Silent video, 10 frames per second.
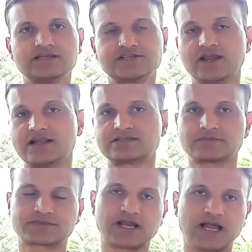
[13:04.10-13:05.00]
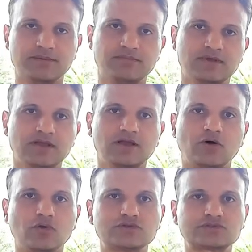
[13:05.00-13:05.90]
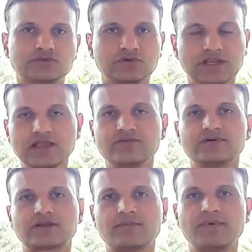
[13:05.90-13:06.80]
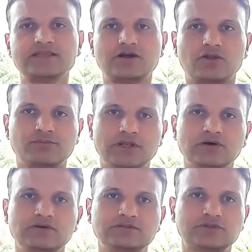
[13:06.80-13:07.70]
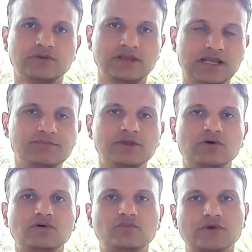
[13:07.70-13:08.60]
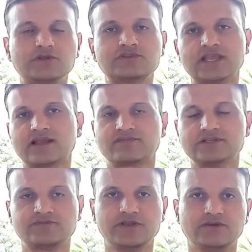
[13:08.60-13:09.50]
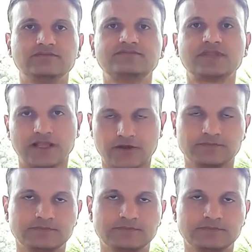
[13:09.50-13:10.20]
share, and subscribe. Also, leave a comment down below to let me know what you think of this video. Thank you.